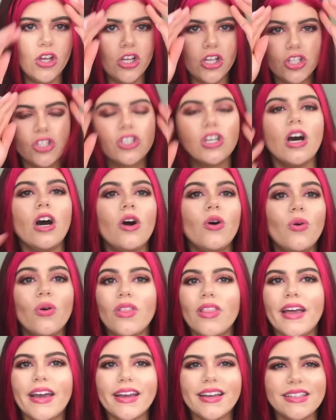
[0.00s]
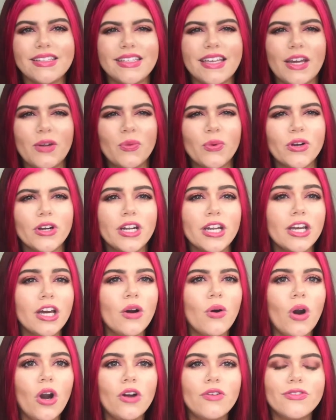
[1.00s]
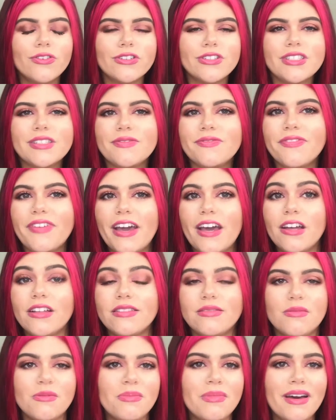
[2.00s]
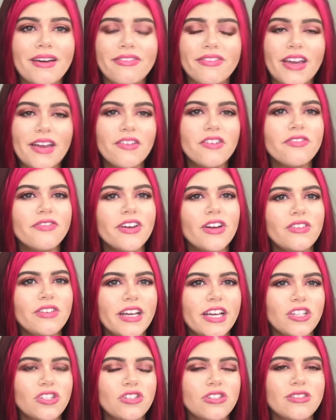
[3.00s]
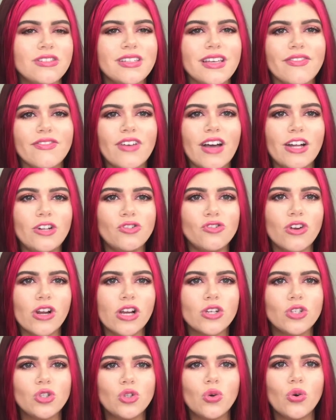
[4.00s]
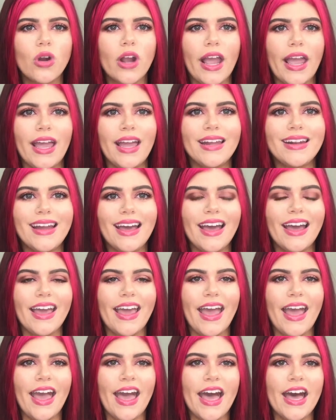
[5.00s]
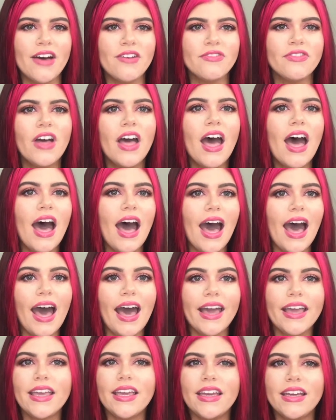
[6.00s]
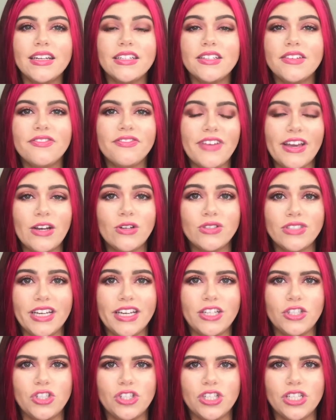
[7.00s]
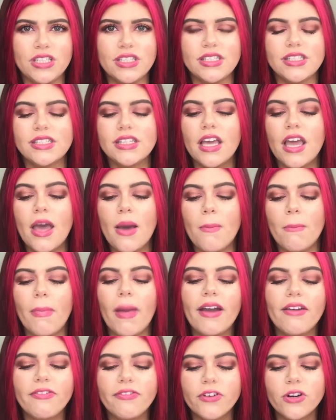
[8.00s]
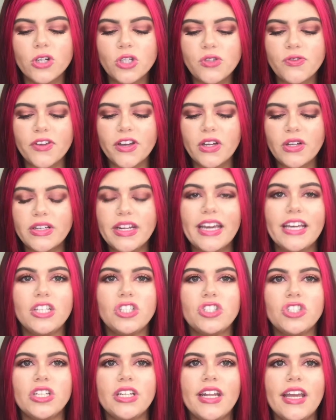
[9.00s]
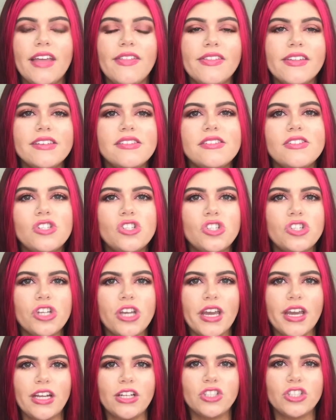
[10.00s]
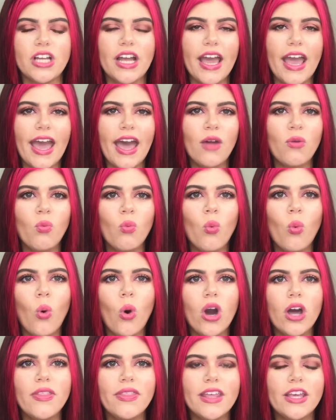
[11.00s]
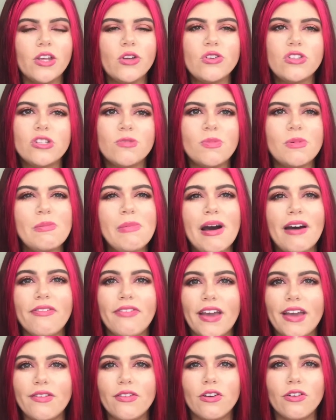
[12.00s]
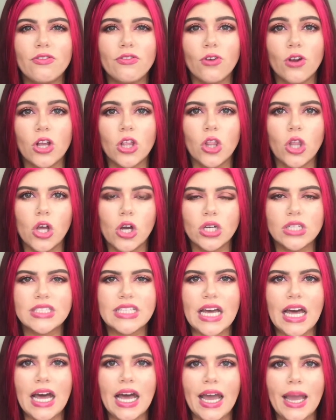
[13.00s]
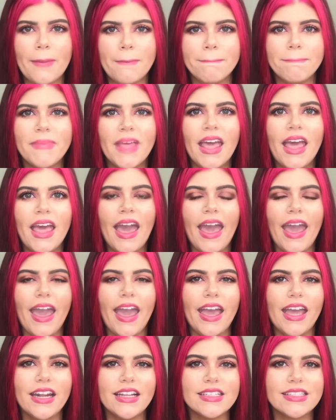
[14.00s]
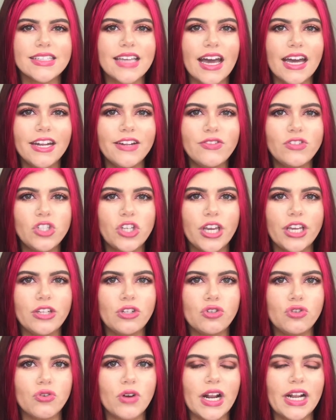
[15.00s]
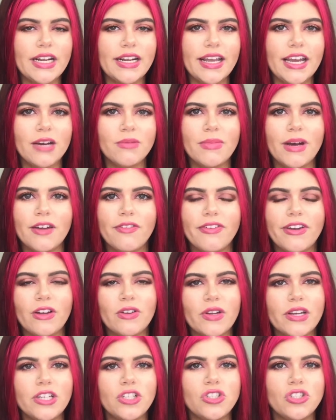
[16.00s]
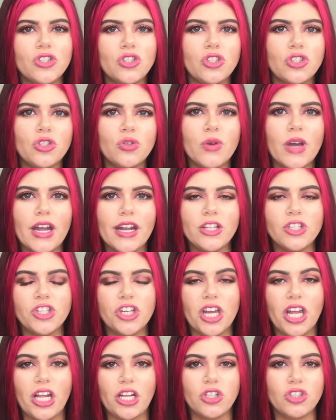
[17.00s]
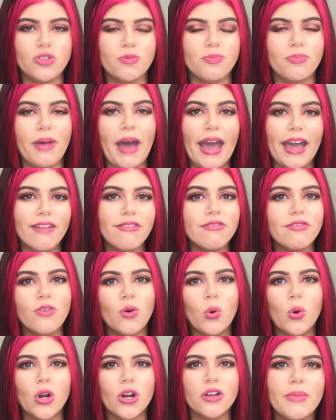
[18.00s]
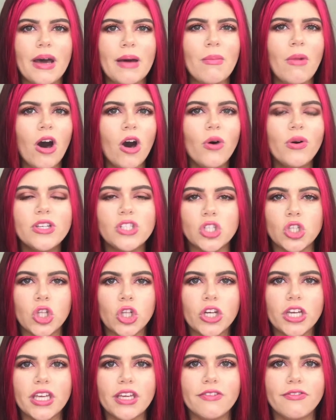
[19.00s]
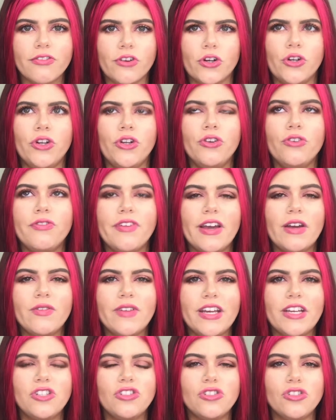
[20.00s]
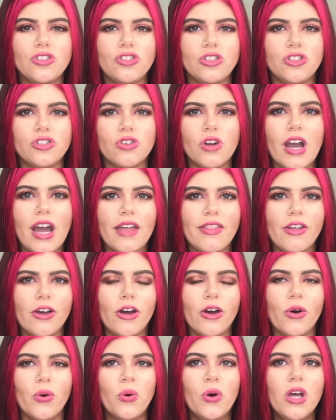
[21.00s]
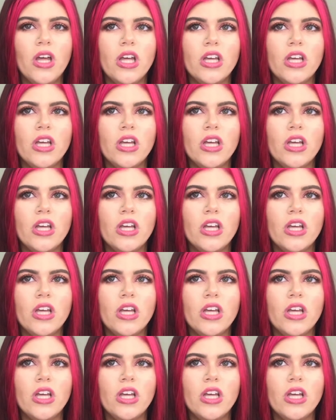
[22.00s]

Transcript: So, like I said, we're going to go over some of my favorite foundations. I've got drugstore and I have high-end foundations. My first foundation, and this has changed. I had one that used to be my favorite for a long time, and it's kind of changed right now. My foundations do kind of change back and forth. I'm always looking for new foundations to try though.